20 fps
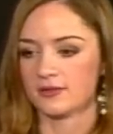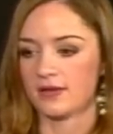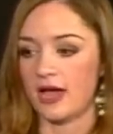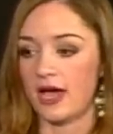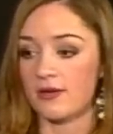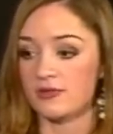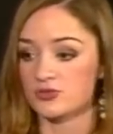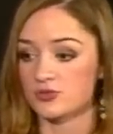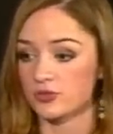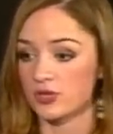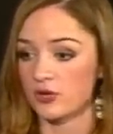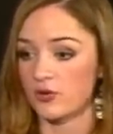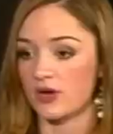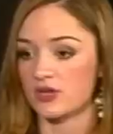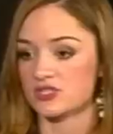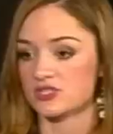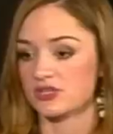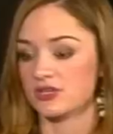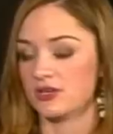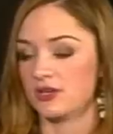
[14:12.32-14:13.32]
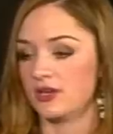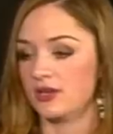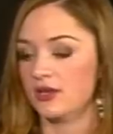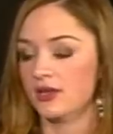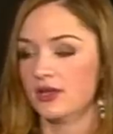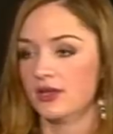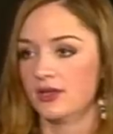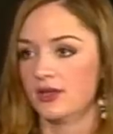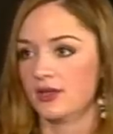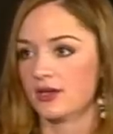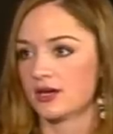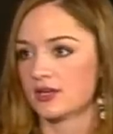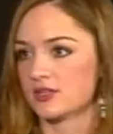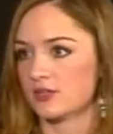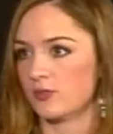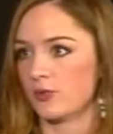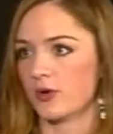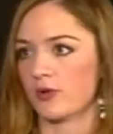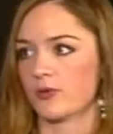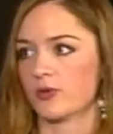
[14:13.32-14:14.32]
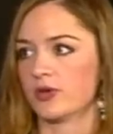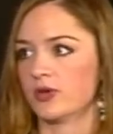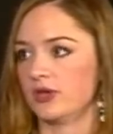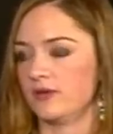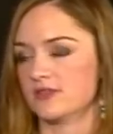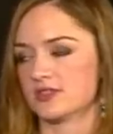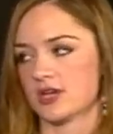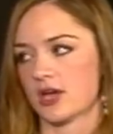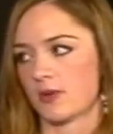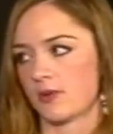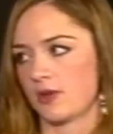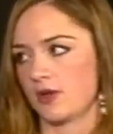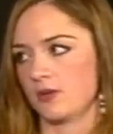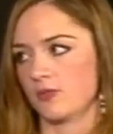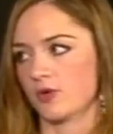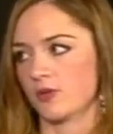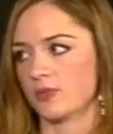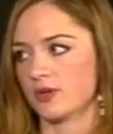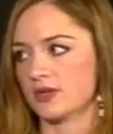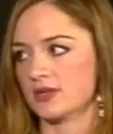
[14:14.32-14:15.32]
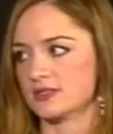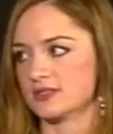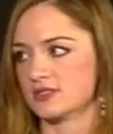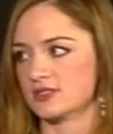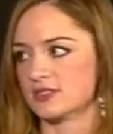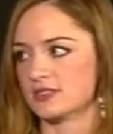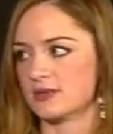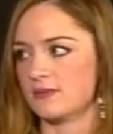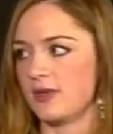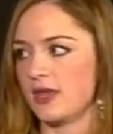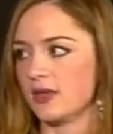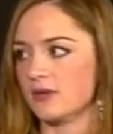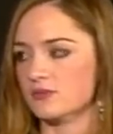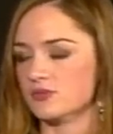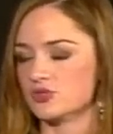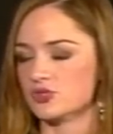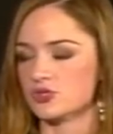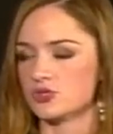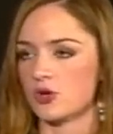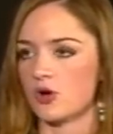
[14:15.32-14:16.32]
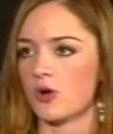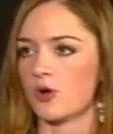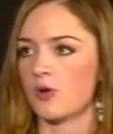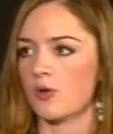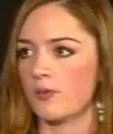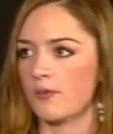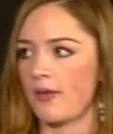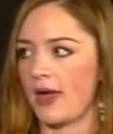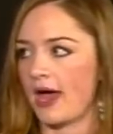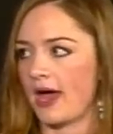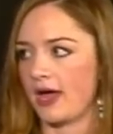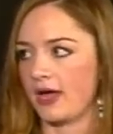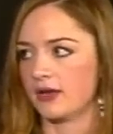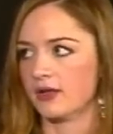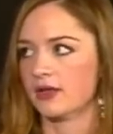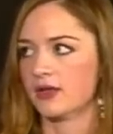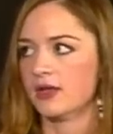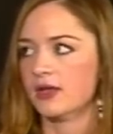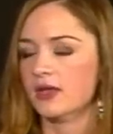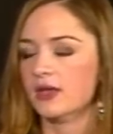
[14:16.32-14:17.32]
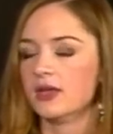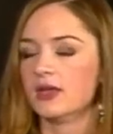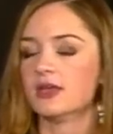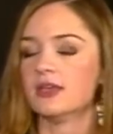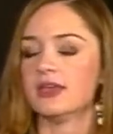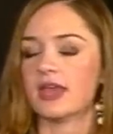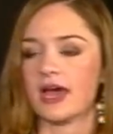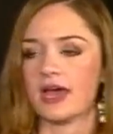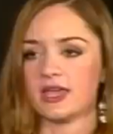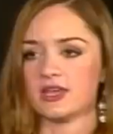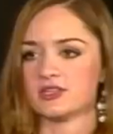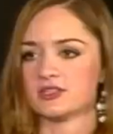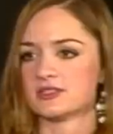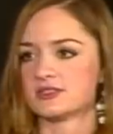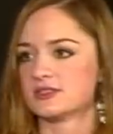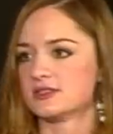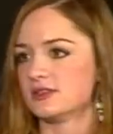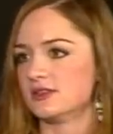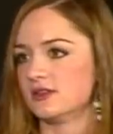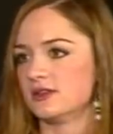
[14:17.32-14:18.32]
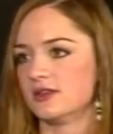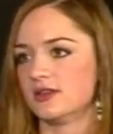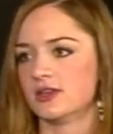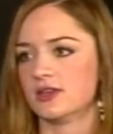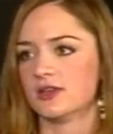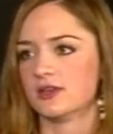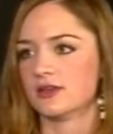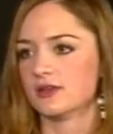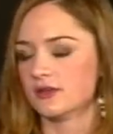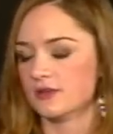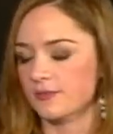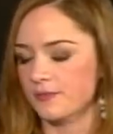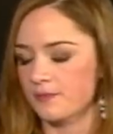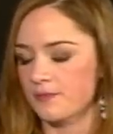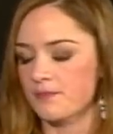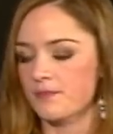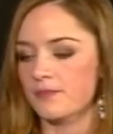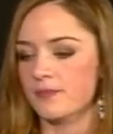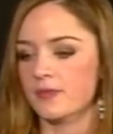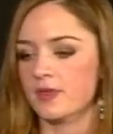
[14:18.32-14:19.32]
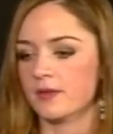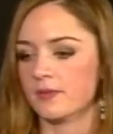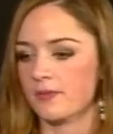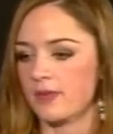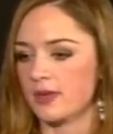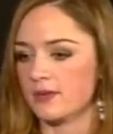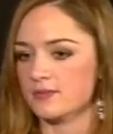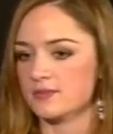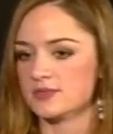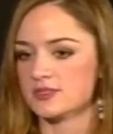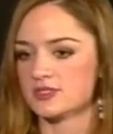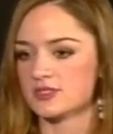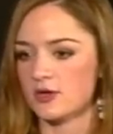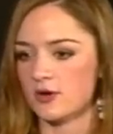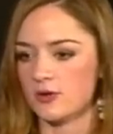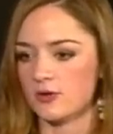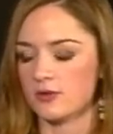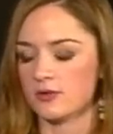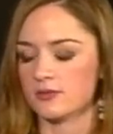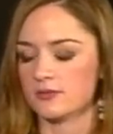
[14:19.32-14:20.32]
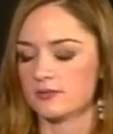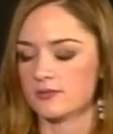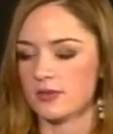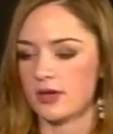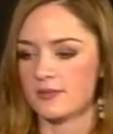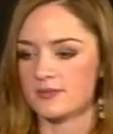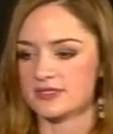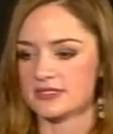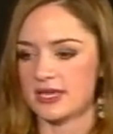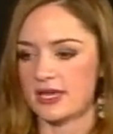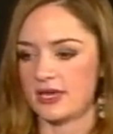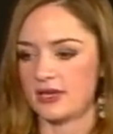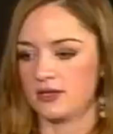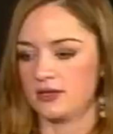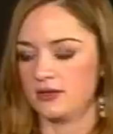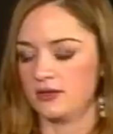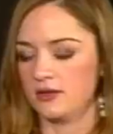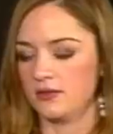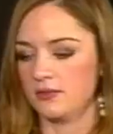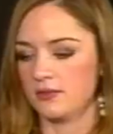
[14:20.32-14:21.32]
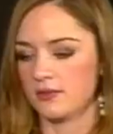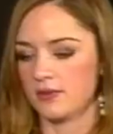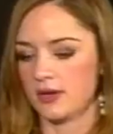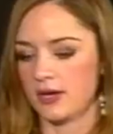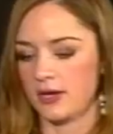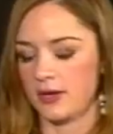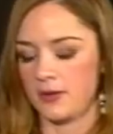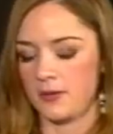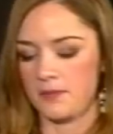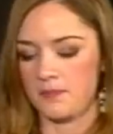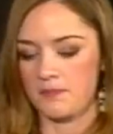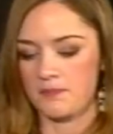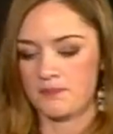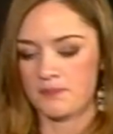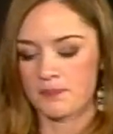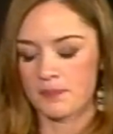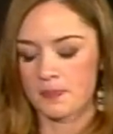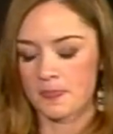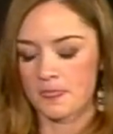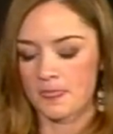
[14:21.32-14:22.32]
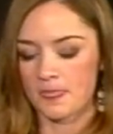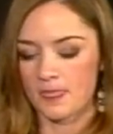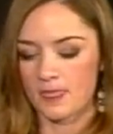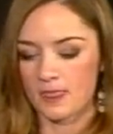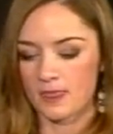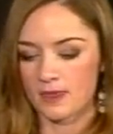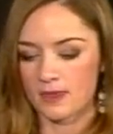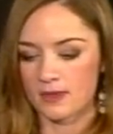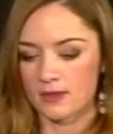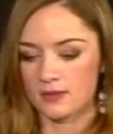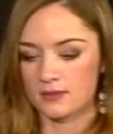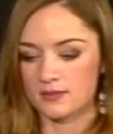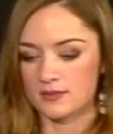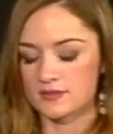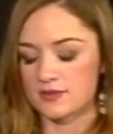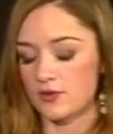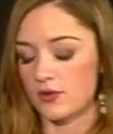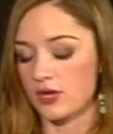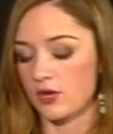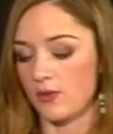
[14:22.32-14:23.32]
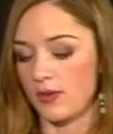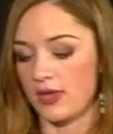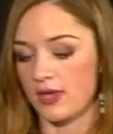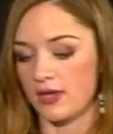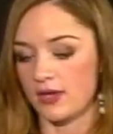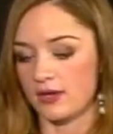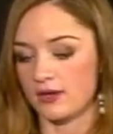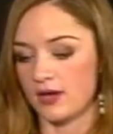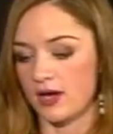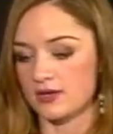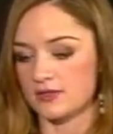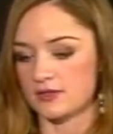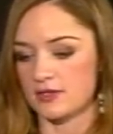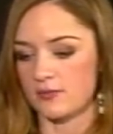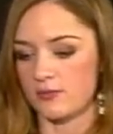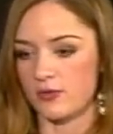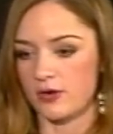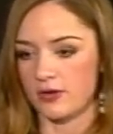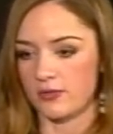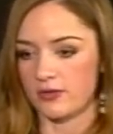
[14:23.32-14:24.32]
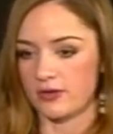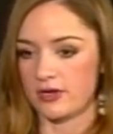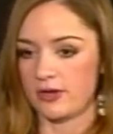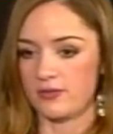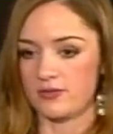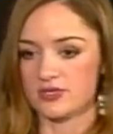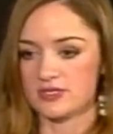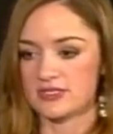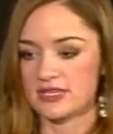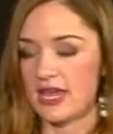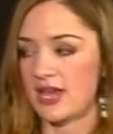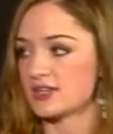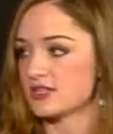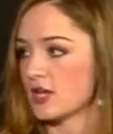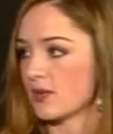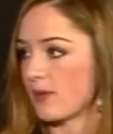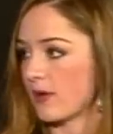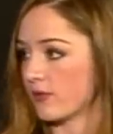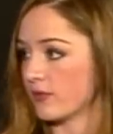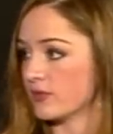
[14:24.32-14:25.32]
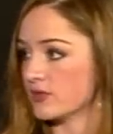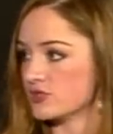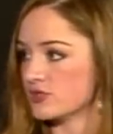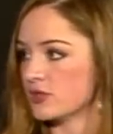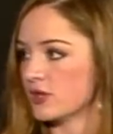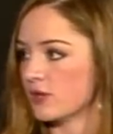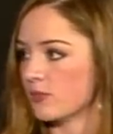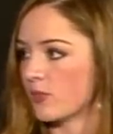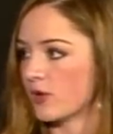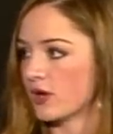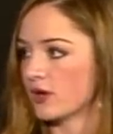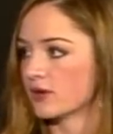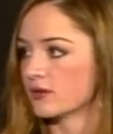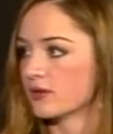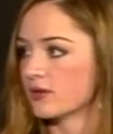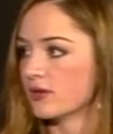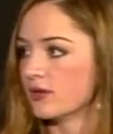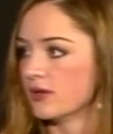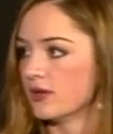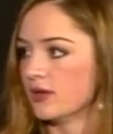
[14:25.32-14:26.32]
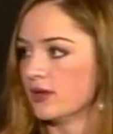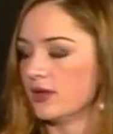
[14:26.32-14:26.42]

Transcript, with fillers: I was really questioning, and it got to the point where we couldn't even talk about it anymore because it just it made him so you couldn't talk to yeah Kate he just Kate about it. Mm-hmm, it made him so upset, and um, so anyway, it got to that point where well, we he, just can't talk about religion anymore. Yeah.